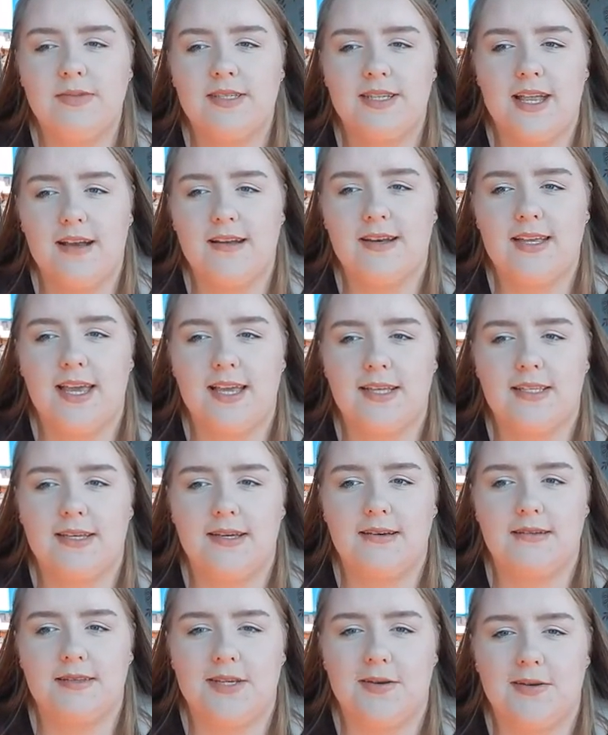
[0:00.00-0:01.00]
scared in case it
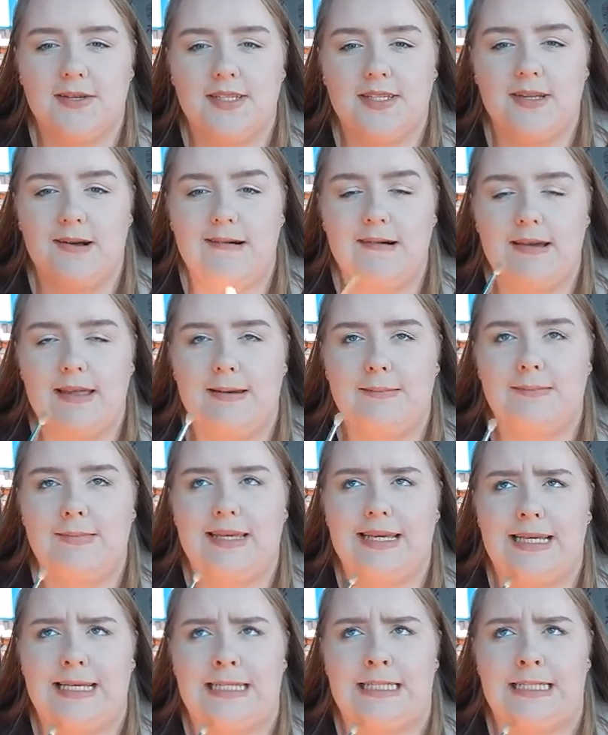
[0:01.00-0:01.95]
goes out of stock and I'm like,